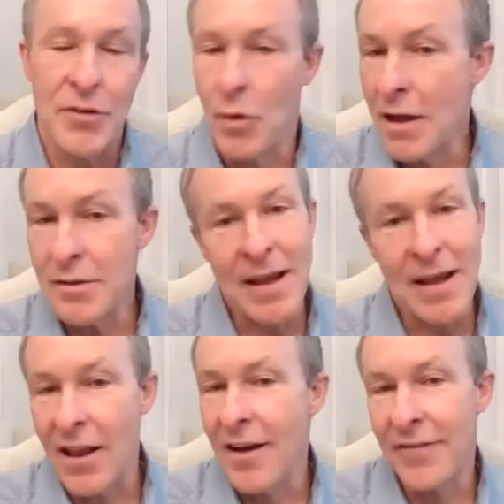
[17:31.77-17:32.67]
So I was
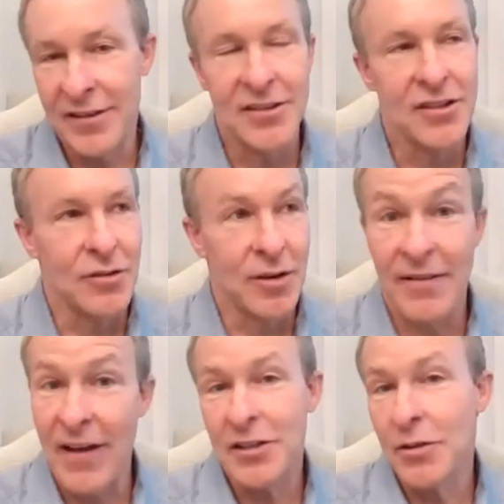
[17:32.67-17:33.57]
paying a lot of attention to
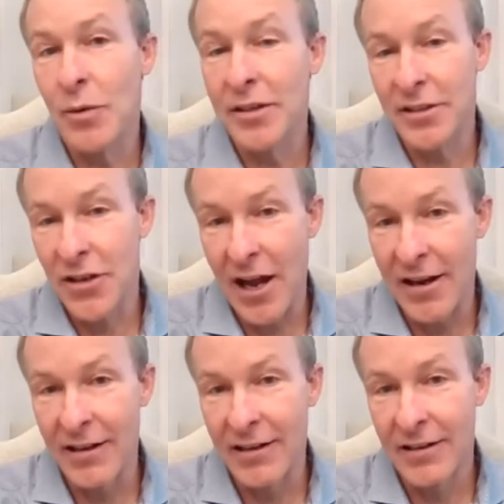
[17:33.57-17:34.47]
it, and actually went to
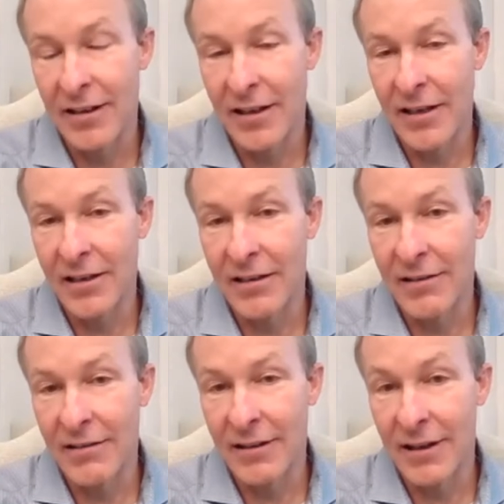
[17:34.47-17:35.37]
China in
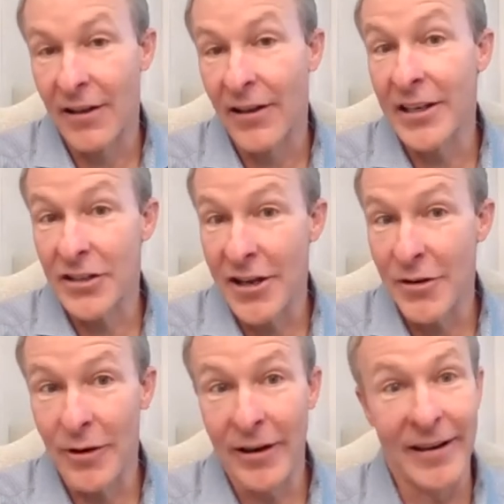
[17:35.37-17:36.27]
late
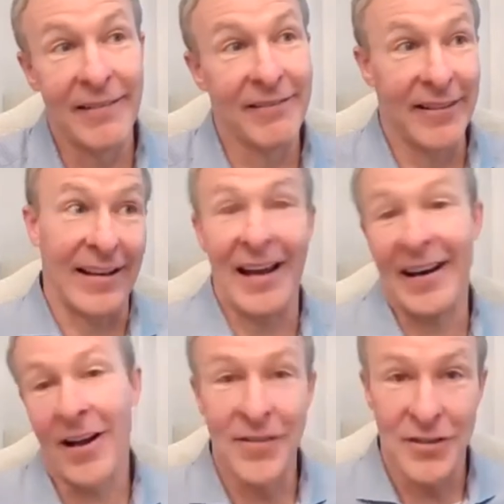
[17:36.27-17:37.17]
January and had
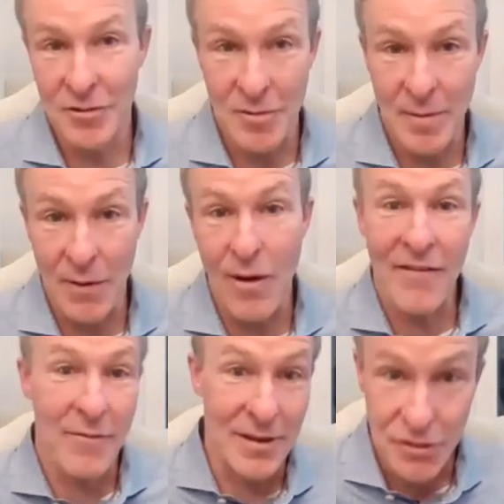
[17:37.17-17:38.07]
a conversation with my
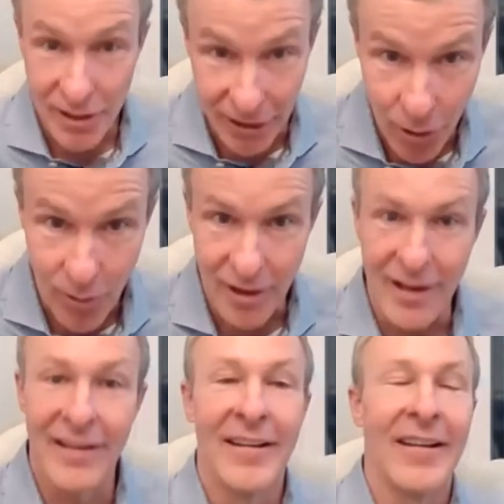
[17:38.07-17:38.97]
wife about should I go or not.